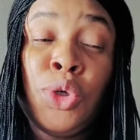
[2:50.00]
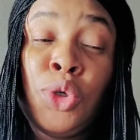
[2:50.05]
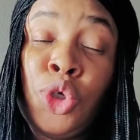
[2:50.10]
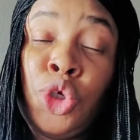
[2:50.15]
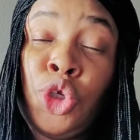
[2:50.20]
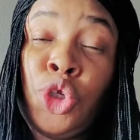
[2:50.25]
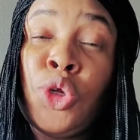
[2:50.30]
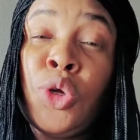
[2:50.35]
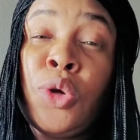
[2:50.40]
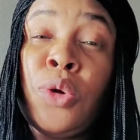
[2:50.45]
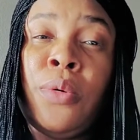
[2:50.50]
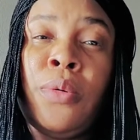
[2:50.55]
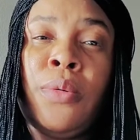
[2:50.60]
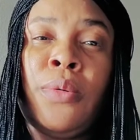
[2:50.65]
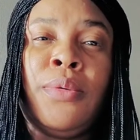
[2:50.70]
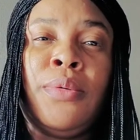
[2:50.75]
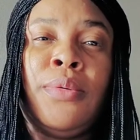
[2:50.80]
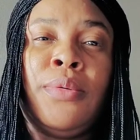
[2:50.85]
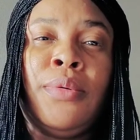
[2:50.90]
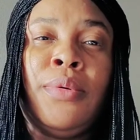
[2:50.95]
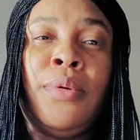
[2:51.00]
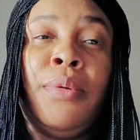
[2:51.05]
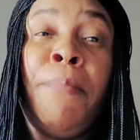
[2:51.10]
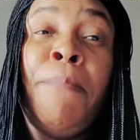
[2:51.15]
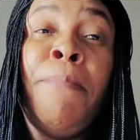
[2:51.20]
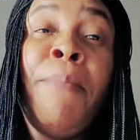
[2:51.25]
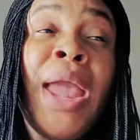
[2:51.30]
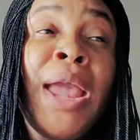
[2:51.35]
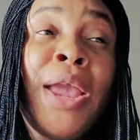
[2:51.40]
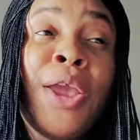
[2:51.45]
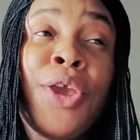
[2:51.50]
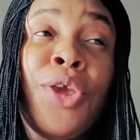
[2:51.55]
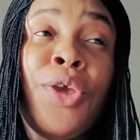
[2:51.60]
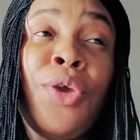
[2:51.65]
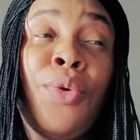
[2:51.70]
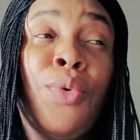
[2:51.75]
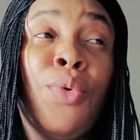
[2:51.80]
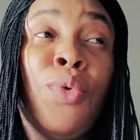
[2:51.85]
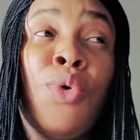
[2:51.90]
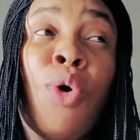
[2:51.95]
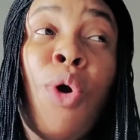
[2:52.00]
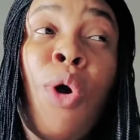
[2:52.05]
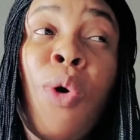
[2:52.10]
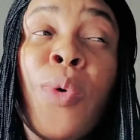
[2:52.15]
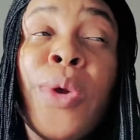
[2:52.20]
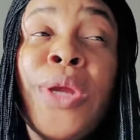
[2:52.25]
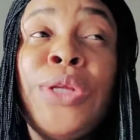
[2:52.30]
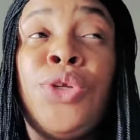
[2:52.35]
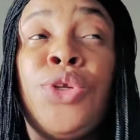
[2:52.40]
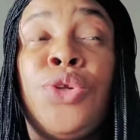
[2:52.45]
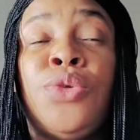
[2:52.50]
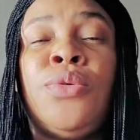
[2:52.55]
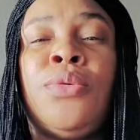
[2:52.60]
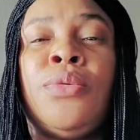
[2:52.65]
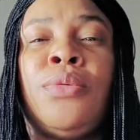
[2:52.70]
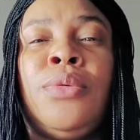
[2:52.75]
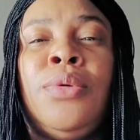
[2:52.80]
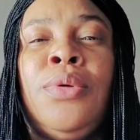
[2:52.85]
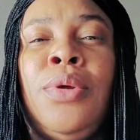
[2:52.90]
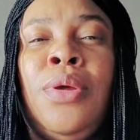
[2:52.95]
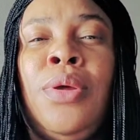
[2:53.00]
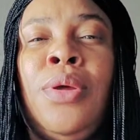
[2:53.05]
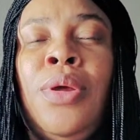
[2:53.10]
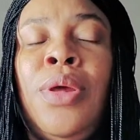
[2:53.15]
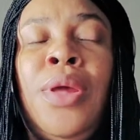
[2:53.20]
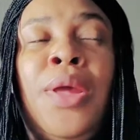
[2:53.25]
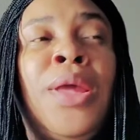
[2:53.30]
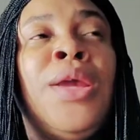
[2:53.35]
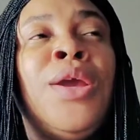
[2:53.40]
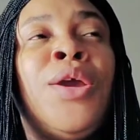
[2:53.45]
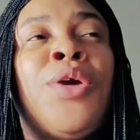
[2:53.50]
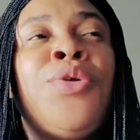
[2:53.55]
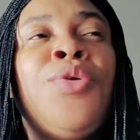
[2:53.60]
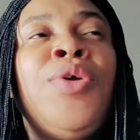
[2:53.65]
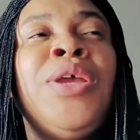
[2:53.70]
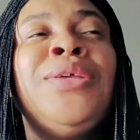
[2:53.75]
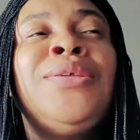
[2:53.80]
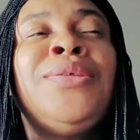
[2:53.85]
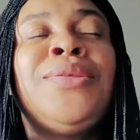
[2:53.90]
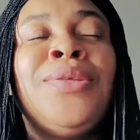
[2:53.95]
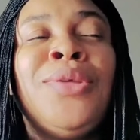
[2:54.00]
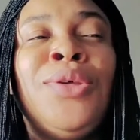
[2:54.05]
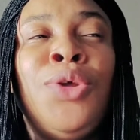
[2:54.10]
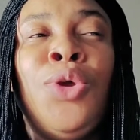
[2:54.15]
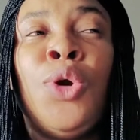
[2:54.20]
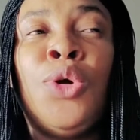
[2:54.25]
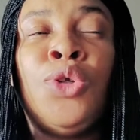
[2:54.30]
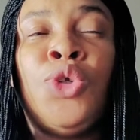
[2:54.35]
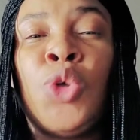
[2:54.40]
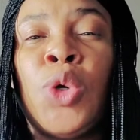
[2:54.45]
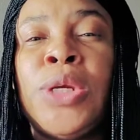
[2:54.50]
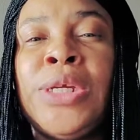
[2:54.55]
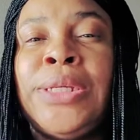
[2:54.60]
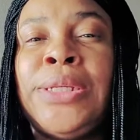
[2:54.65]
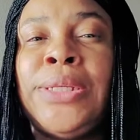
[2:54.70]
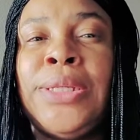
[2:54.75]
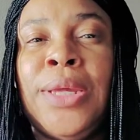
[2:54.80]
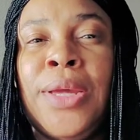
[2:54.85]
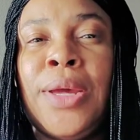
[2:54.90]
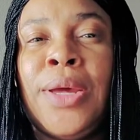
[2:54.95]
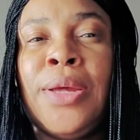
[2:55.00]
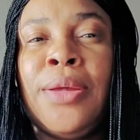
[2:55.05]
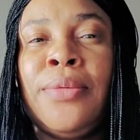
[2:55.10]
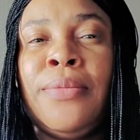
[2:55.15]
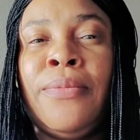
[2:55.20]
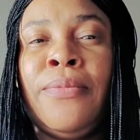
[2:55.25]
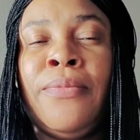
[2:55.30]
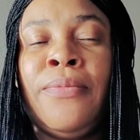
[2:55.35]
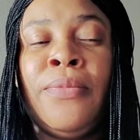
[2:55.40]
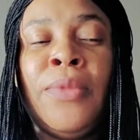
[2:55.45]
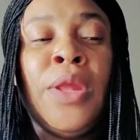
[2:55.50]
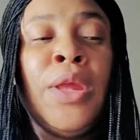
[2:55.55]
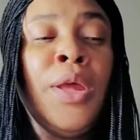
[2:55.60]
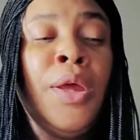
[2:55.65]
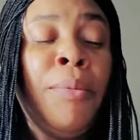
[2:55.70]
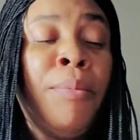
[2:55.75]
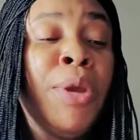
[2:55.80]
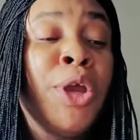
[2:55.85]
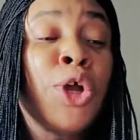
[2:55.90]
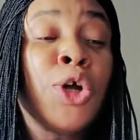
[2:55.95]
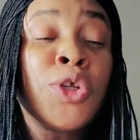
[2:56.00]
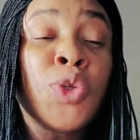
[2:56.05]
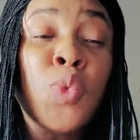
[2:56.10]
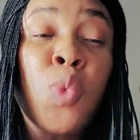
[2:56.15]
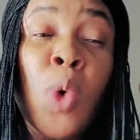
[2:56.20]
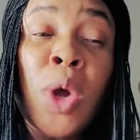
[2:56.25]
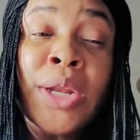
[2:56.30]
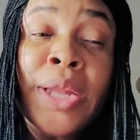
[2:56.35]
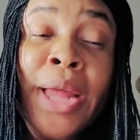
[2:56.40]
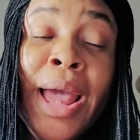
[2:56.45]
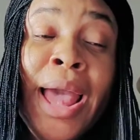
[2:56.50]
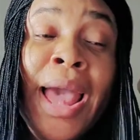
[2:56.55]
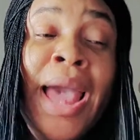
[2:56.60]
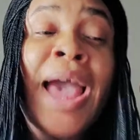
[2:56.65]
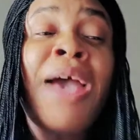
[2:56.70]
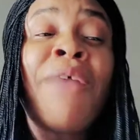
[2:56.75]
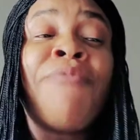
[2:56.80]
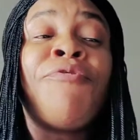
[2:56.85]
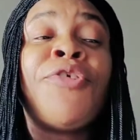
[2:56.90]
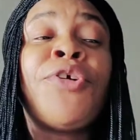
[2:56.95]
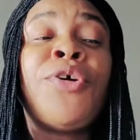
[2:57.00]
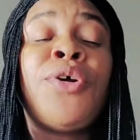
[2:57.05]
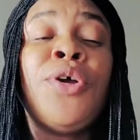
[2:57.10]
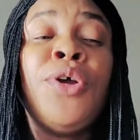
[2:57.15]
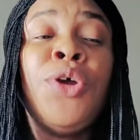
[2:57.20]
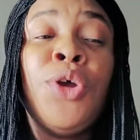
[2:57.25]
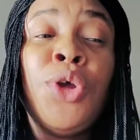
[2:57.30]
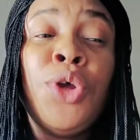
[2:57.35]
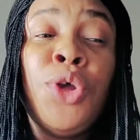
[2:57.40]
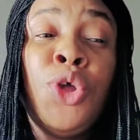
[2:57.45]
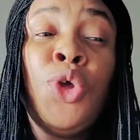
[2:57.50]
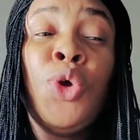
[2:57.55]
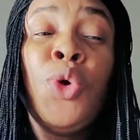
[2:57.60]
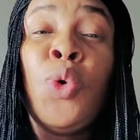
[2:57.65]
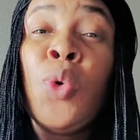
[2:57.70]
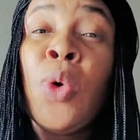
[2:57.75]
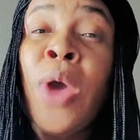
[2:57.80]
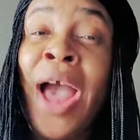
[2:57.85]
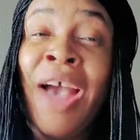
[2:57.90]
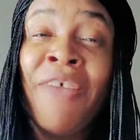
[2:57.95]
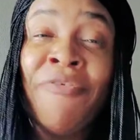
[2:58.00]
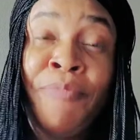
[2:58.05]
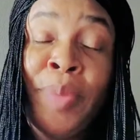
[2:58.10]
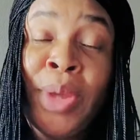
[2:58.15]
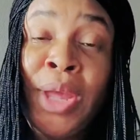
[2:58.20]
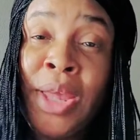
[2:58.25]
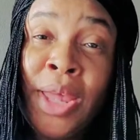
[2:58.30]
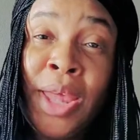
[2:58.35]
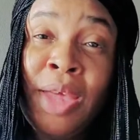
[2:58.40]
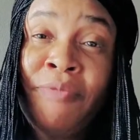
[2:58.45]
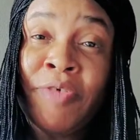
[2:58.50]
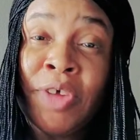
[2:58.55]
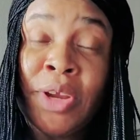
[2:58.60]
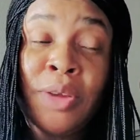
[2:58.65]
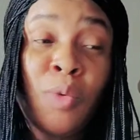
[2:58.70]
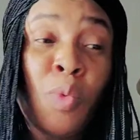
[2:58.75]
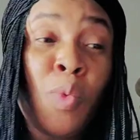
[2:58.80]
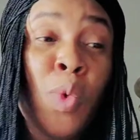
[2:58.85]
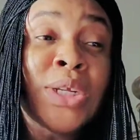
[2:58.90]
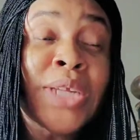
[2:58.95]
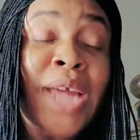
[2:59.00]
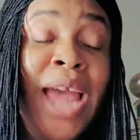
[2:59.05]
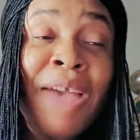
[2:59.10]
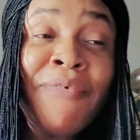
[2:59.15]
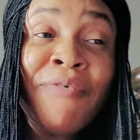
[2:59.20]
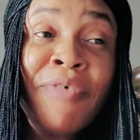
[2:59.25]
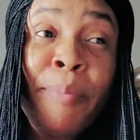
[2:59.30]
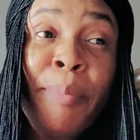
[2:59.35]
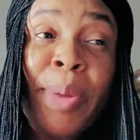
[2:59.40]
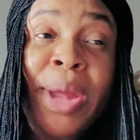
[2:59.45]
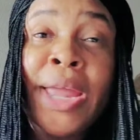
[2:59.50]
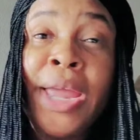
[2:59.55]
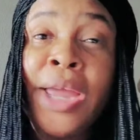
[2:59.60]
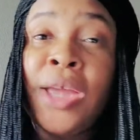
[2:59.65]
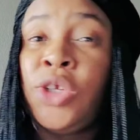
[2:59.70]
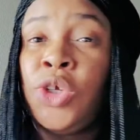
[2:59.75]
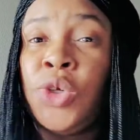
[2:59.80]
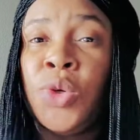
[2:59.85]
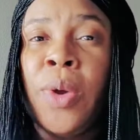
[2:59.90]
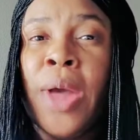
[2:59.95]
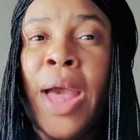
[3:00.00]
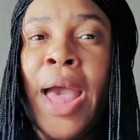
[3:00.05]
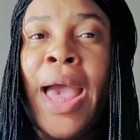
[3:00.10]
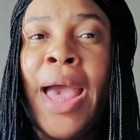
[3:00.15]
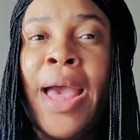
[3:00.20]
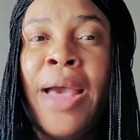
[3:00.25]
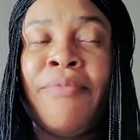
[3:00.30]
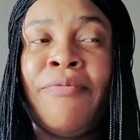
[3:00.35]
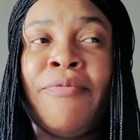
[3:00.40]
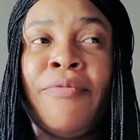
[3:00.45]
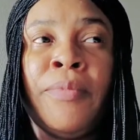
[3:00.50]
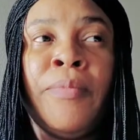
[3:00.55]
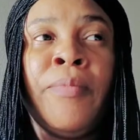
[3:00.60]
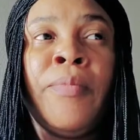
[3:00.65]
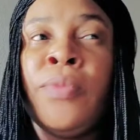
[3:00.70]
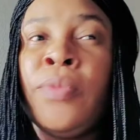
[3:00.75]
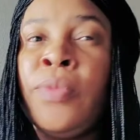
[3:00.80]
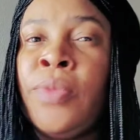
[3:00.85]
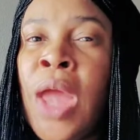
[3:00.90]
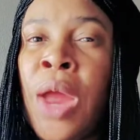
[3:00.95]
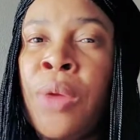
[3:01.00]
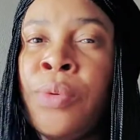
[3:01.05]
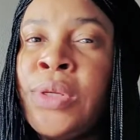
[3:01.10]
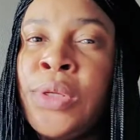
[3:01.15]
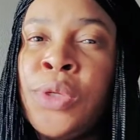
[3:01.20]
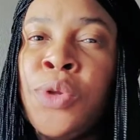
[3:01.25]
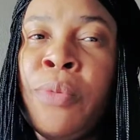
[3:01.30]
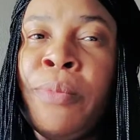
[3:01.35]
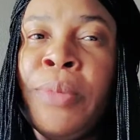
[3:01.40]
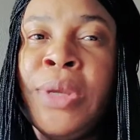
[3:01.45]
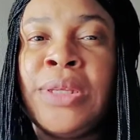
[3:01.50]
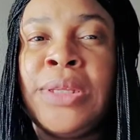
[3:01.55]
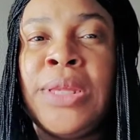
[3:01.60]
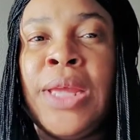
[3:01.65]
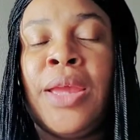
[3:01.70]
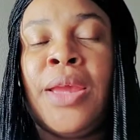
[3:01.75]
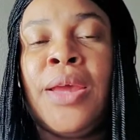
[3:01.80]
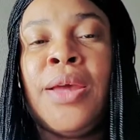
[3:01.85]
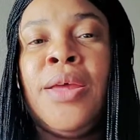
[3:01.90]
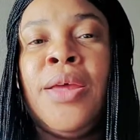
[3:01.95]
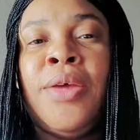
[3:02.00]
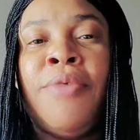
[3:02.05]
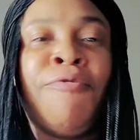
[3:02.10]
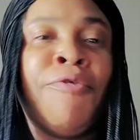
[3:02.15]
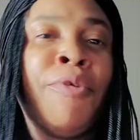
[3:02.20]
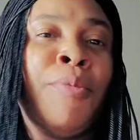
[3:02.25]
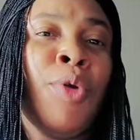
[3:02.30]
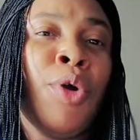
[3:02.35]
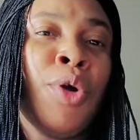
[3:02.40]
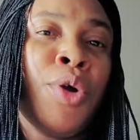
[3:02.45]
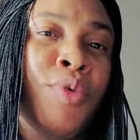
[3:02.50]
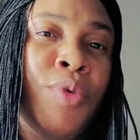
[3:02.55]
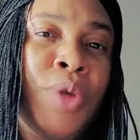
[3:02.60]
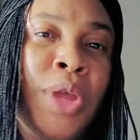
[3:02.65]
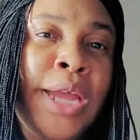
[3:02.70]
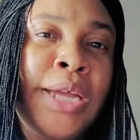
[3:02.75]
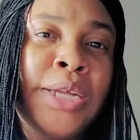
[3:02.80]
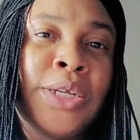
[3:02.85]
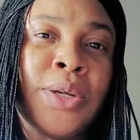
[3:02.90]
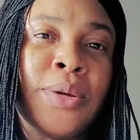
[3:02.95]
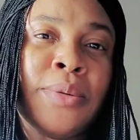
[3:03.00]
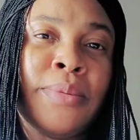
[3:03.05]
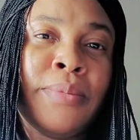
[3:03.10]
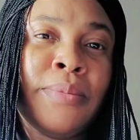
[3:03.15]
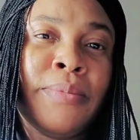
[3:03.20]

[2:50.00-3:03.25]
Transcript: to make you going to increase your joystick. Because whatever you have been given, whatever package you have, there is no mistake from your creator.